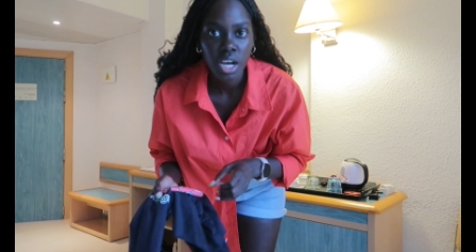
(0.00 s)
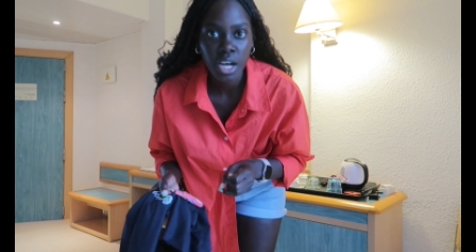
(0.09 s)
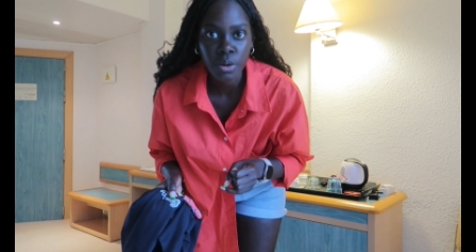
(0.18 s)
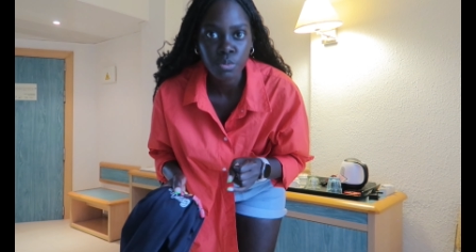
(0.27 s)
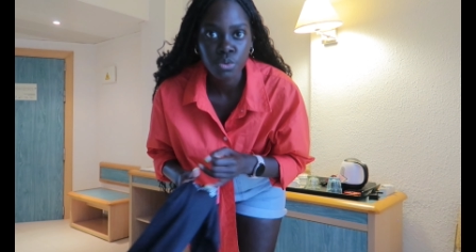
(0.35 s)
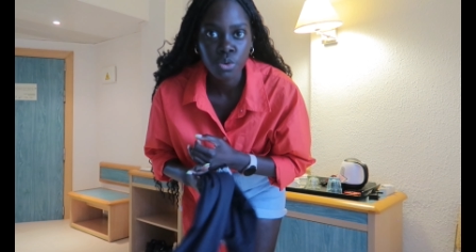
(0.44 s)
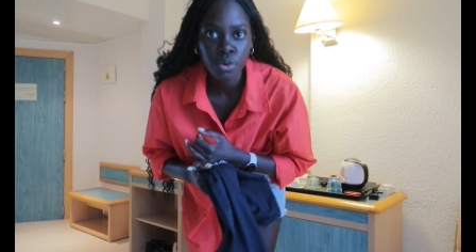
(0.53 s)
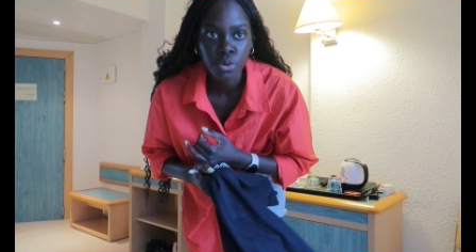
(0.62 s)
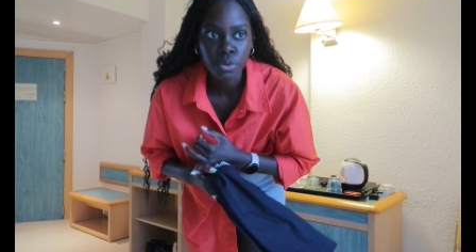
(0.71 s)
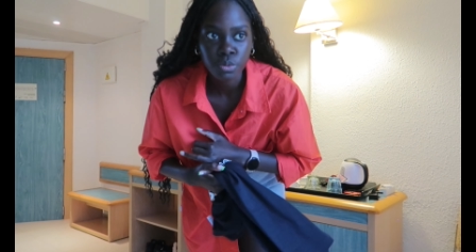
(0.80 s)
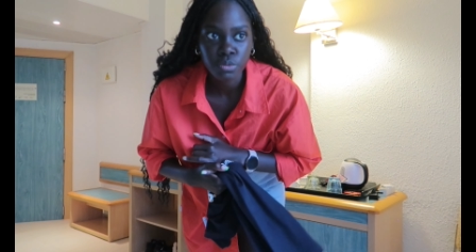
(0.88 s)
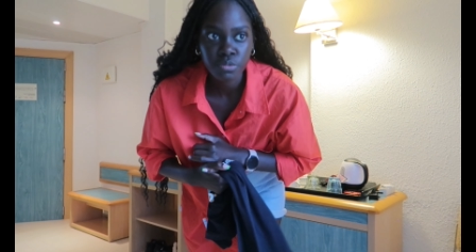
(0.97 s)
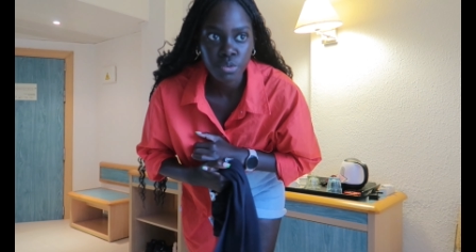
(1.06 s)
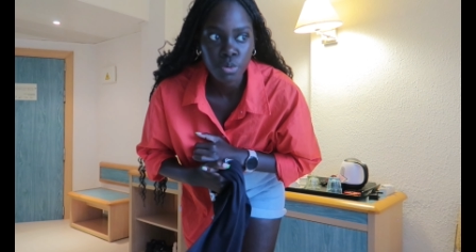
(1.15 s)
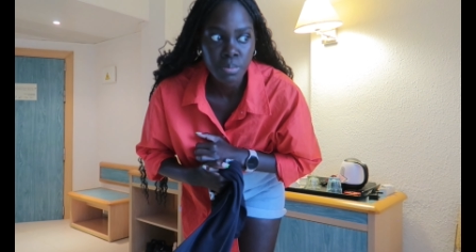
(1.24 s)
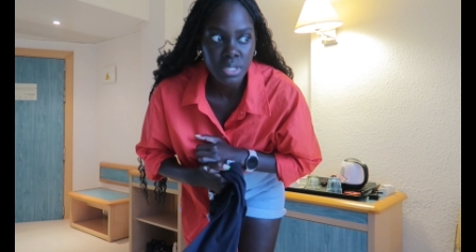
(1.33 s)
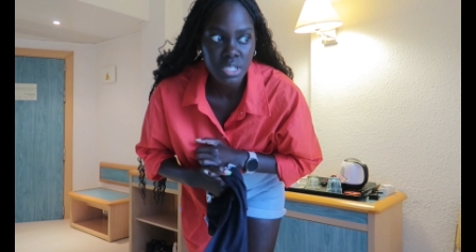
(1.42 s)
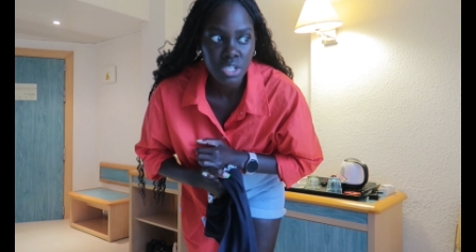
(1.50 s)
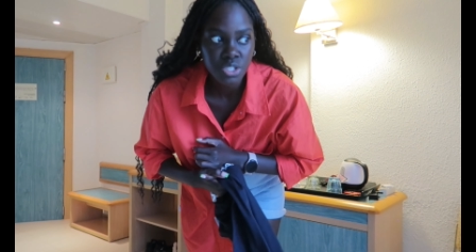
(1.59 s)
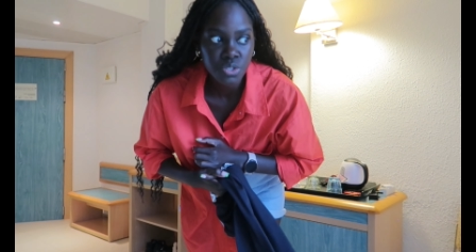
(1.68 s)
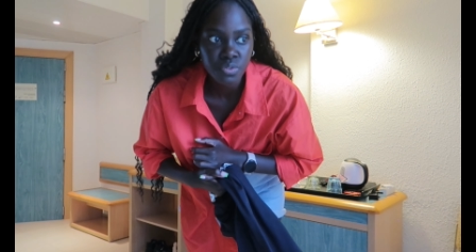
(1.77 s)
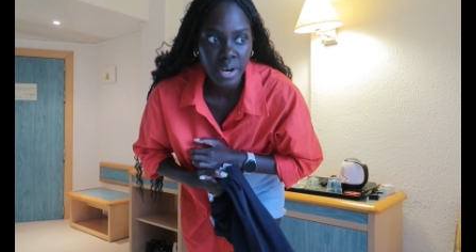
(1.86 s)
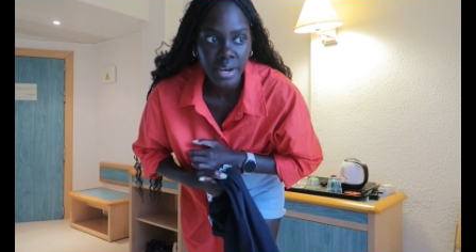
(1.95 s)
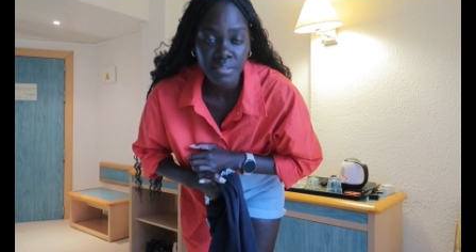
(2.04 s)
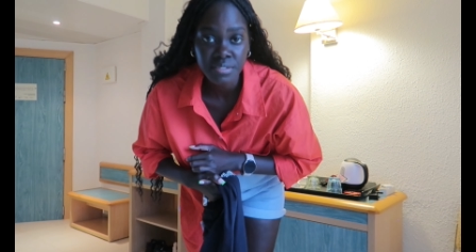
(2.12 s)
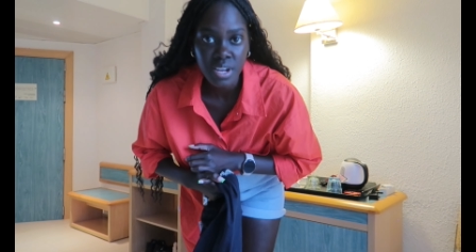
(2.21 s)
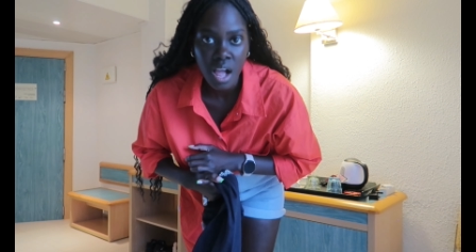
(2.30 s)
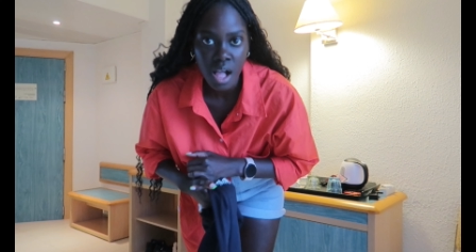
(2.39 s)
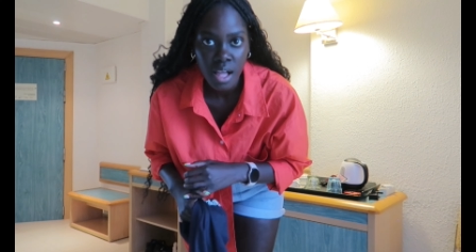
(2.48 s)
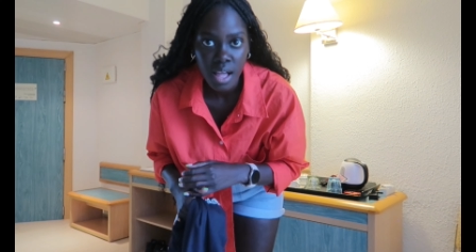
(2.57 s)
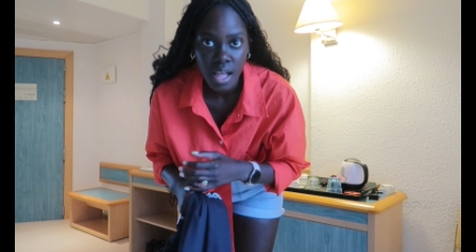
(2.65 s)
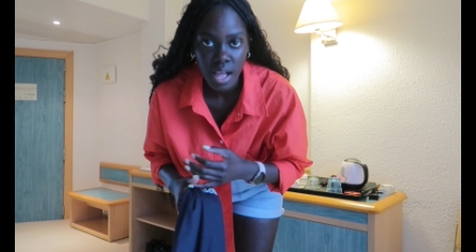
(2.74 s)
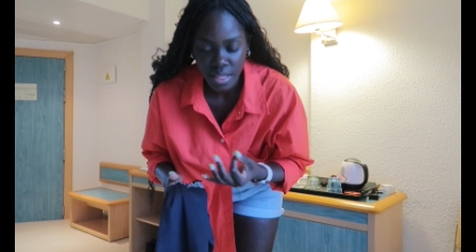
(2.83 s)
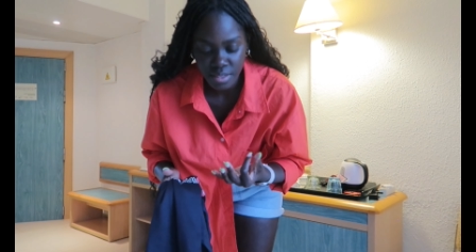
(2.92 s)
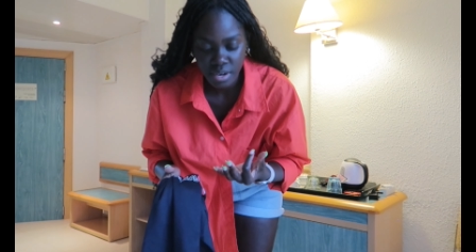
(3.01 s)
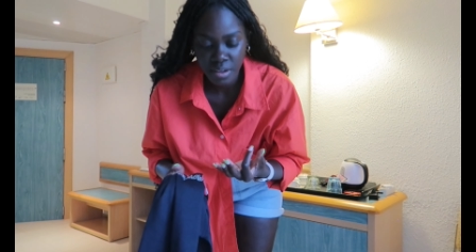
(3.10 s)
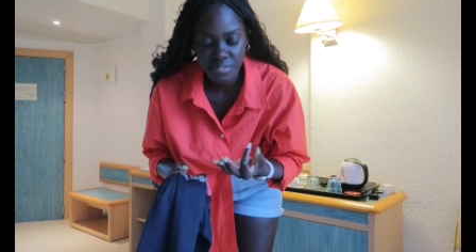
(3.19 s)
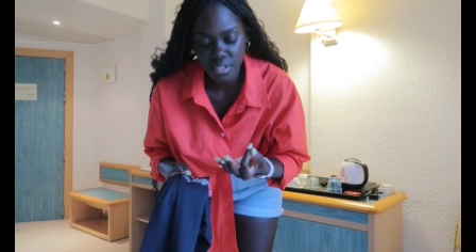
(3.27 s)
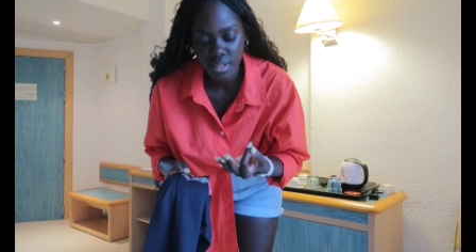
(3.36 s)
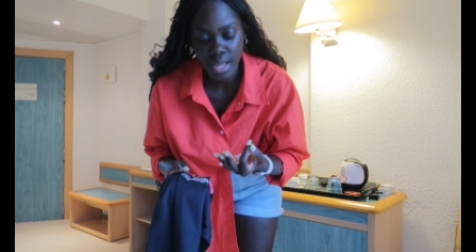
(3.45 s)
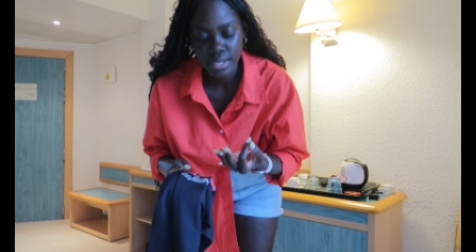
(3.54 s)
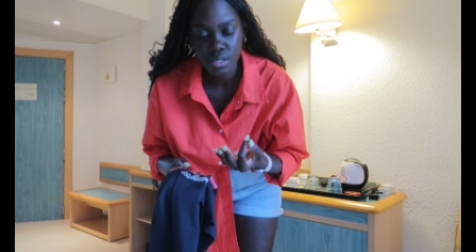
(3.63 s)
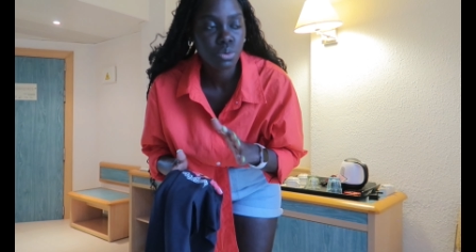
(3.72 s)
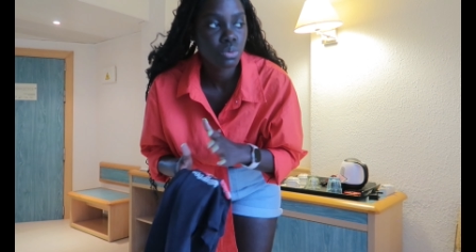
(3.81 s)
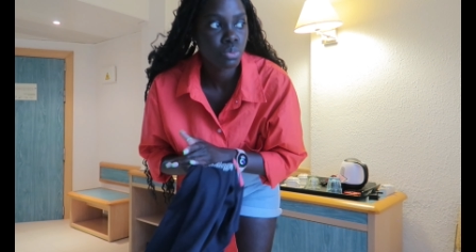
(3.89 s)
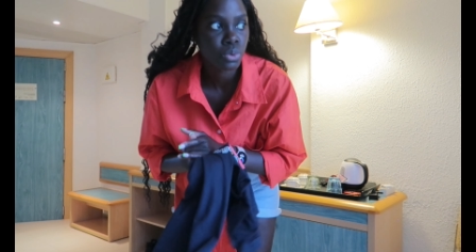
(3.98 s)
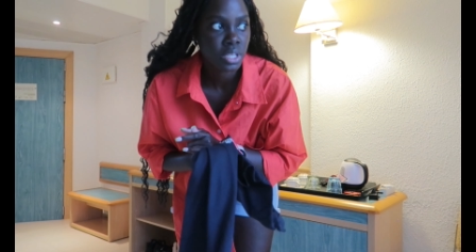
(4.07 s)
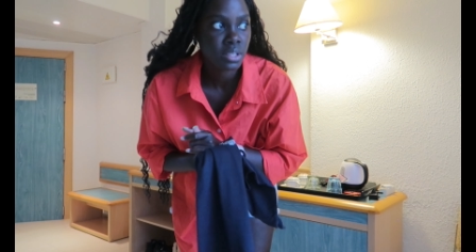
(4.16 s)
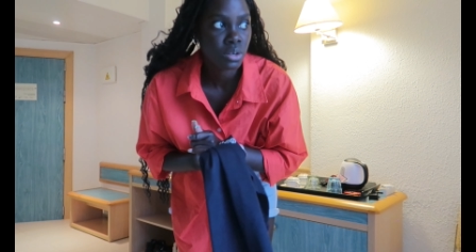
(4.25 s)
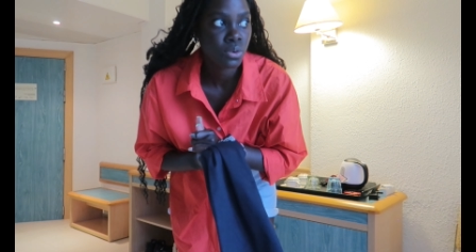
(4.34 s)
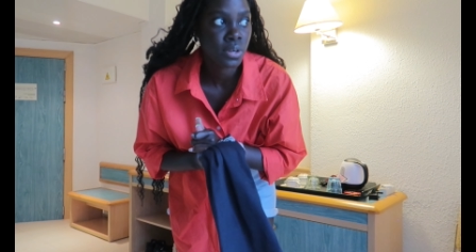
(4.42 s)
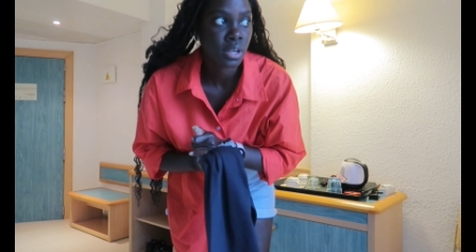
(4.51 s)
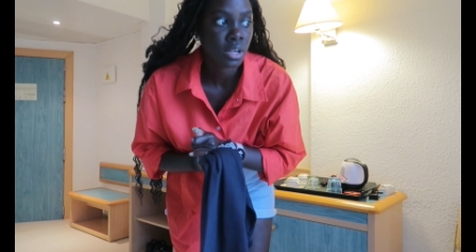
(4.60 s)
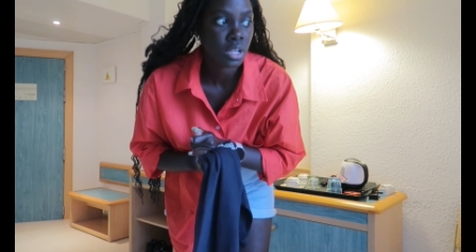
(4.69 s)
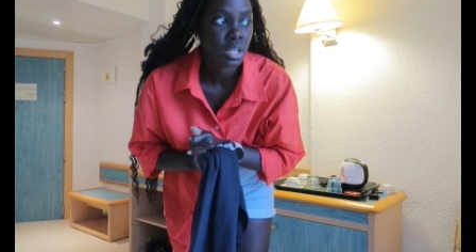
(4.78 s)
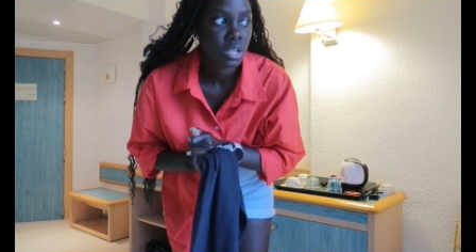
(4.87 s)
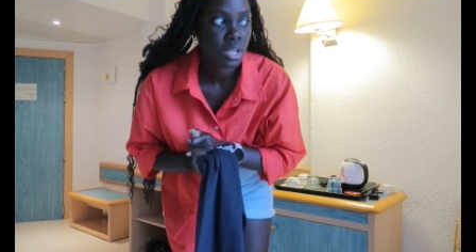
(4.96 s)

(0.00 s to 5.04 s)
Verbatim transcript: uh, we'll go for massages right after and then after that we're either gonna